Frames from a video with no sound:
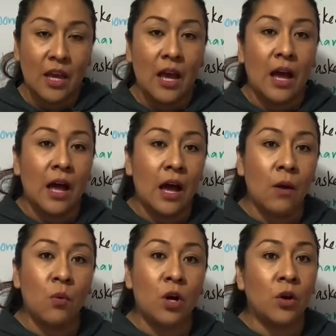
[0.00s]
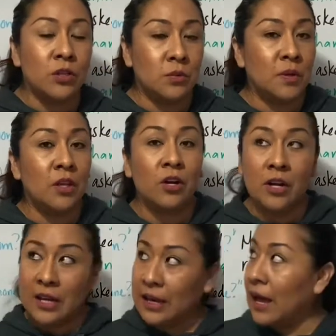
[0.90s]
We're going to be
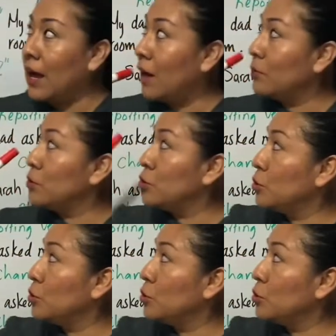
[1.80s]
learning how